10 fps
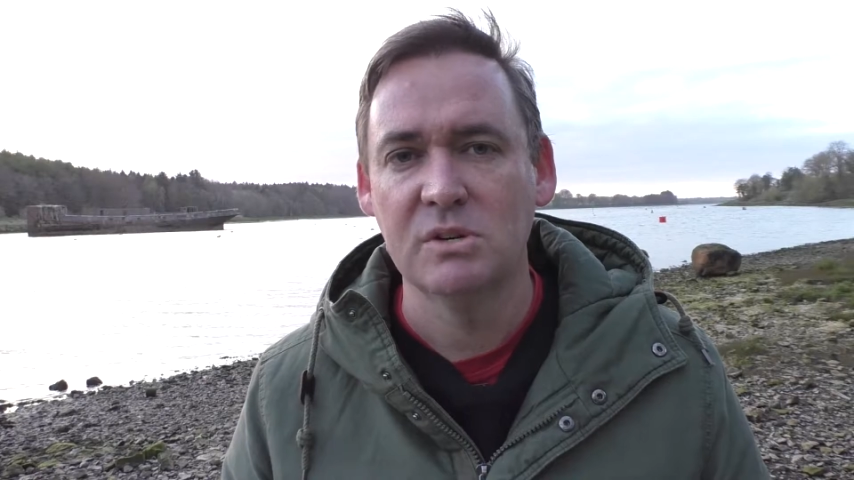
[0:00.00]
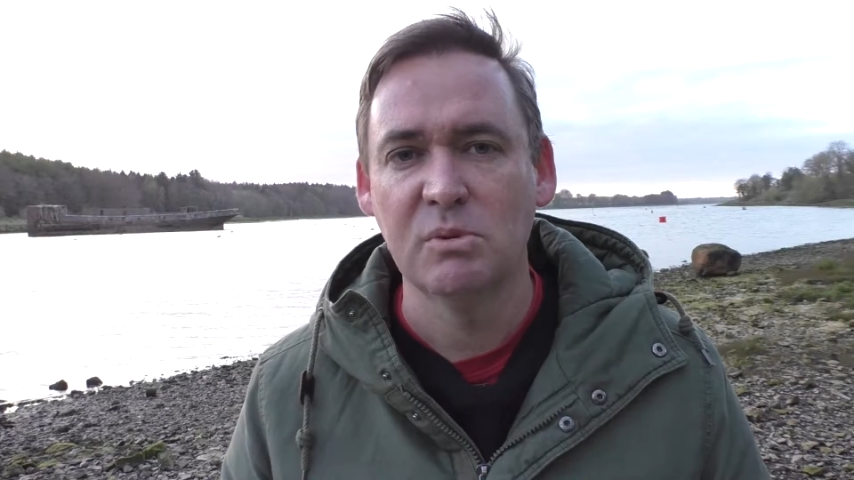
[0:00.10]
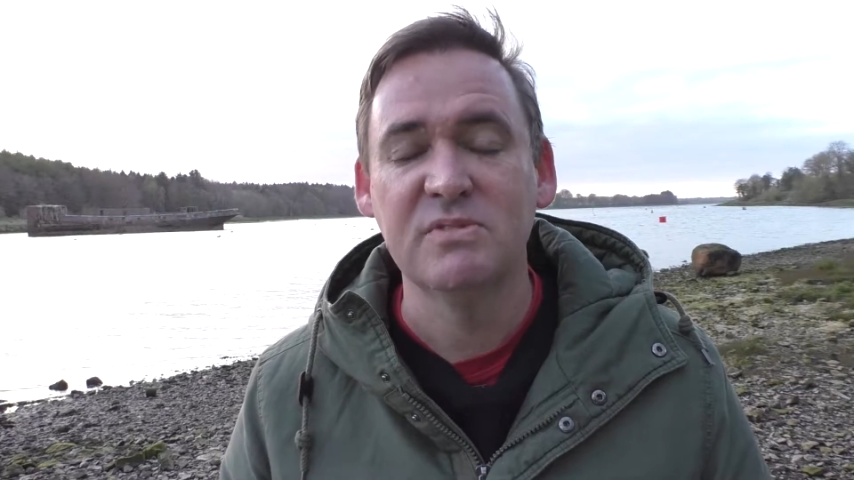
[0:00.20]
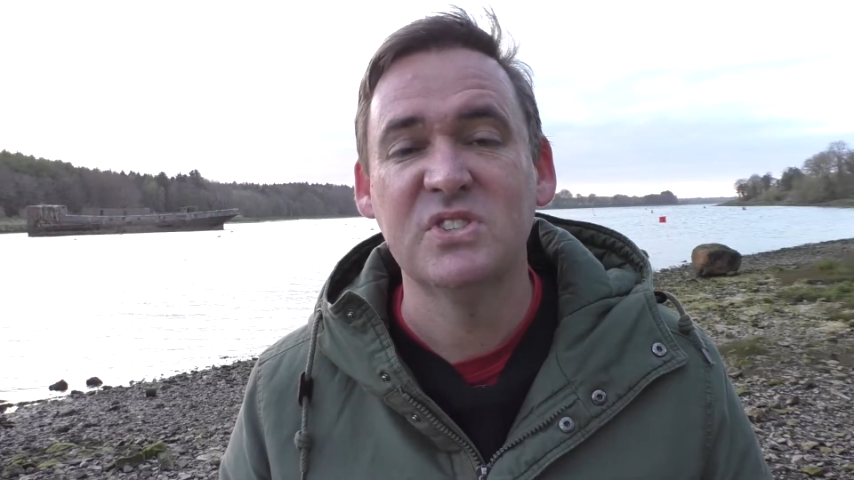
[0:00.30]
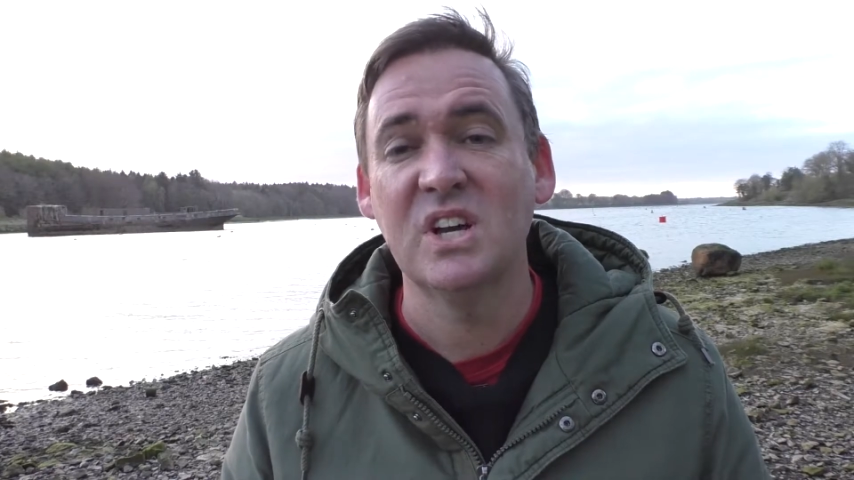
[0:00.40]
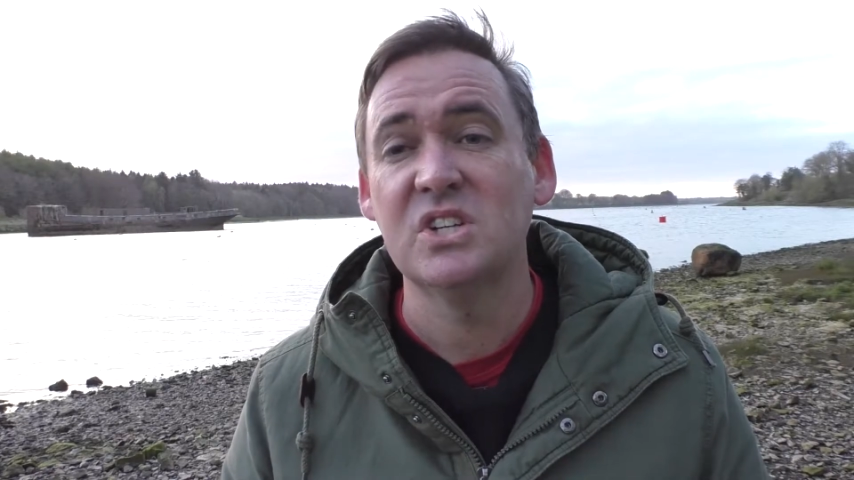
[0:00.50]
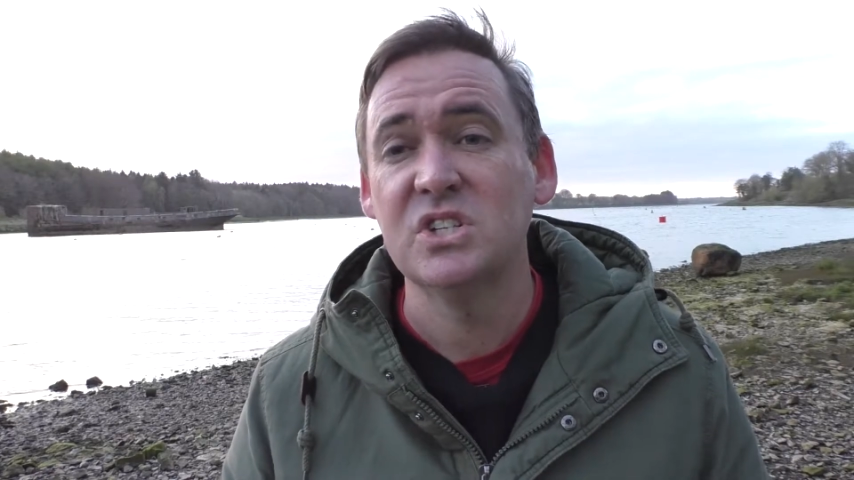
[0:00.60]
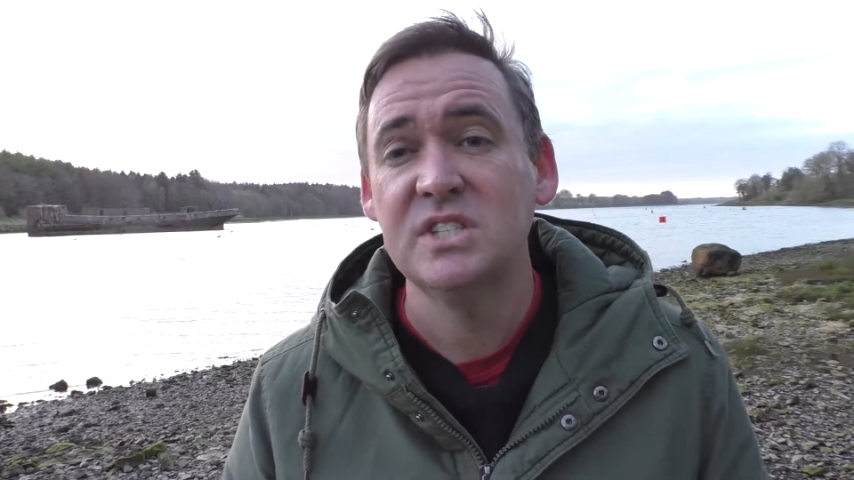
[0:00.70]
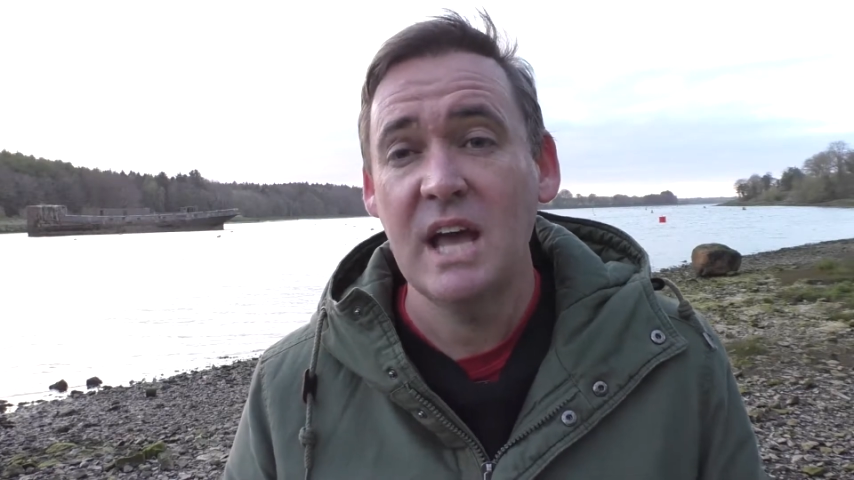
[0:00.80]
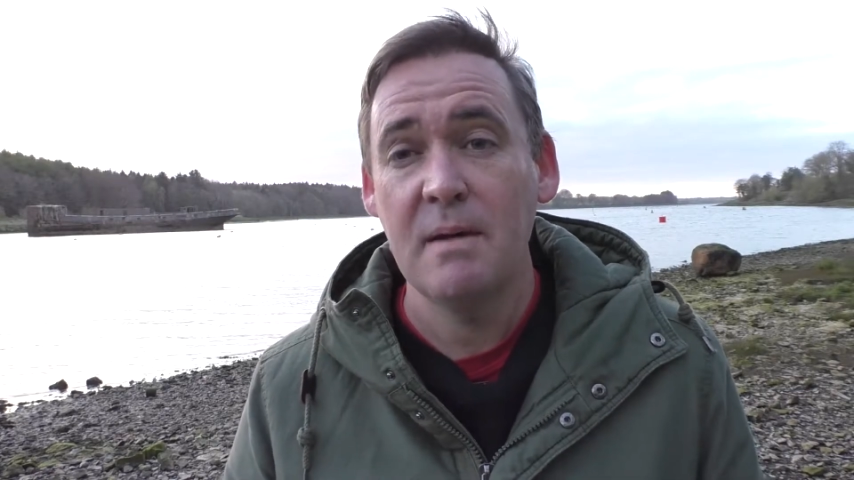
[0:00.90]
with such a
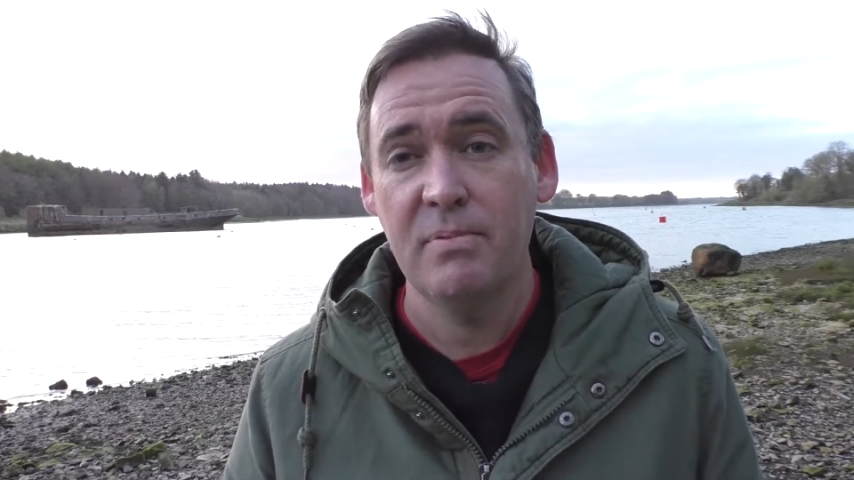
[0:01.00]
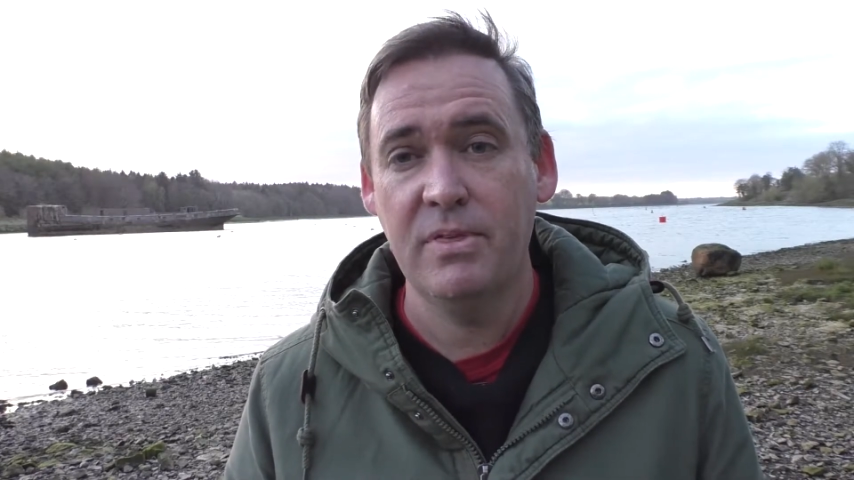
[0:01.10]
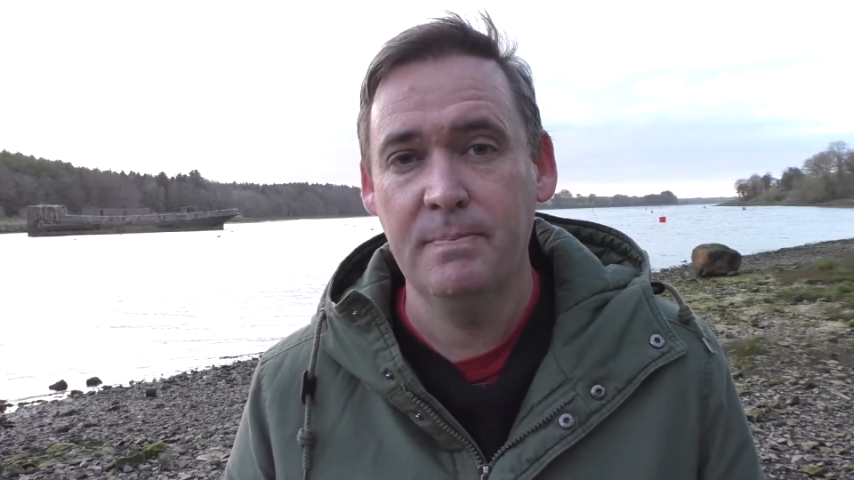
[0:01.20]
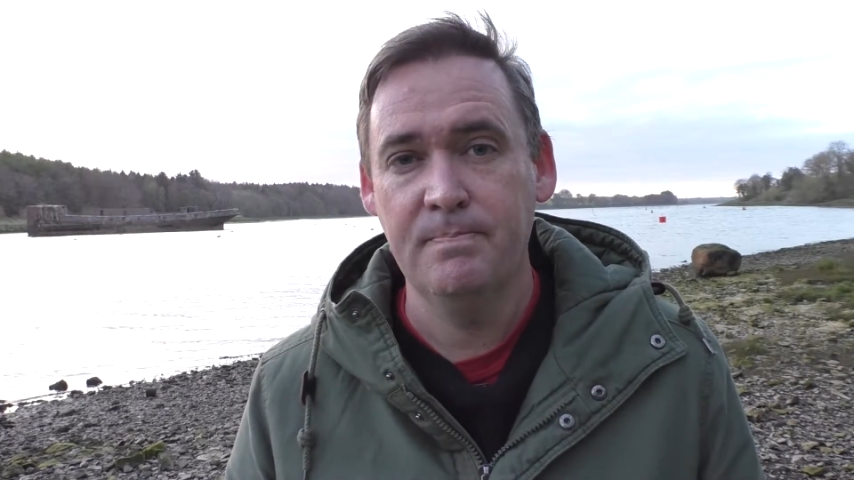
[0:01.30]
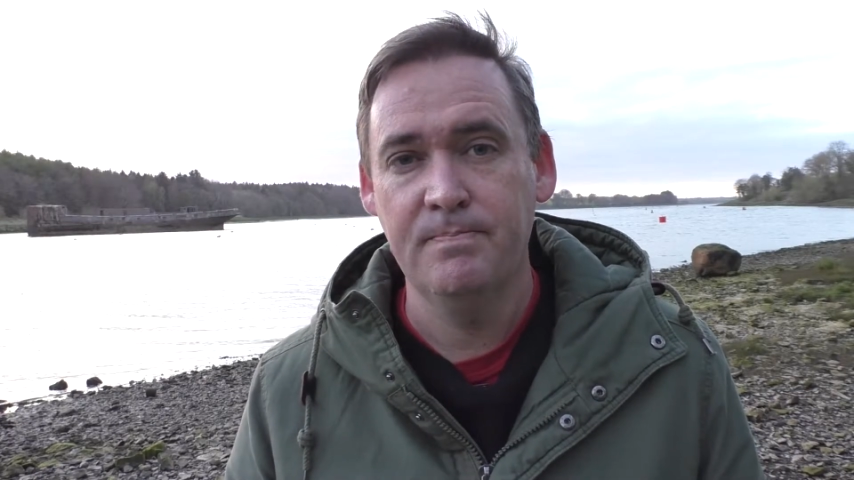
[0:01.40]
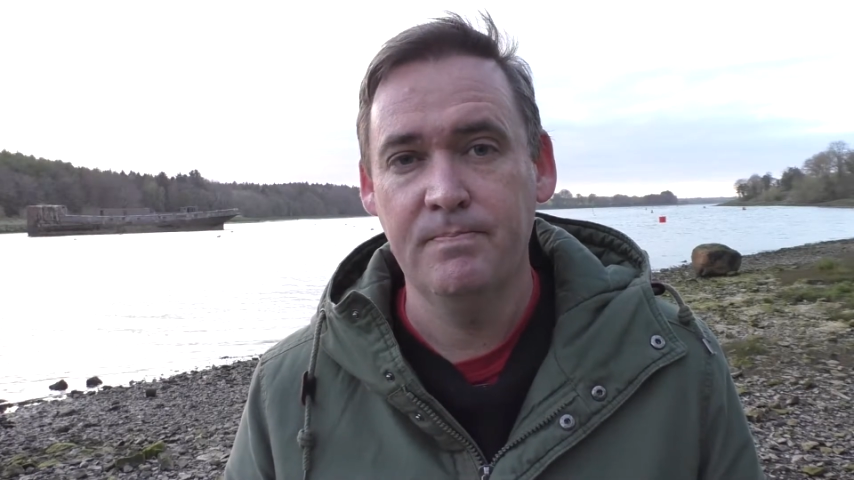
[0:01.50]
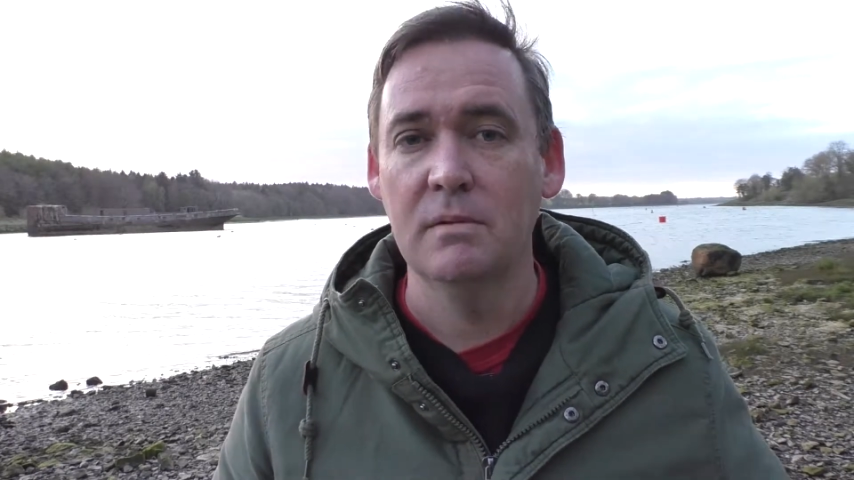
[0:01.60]
depth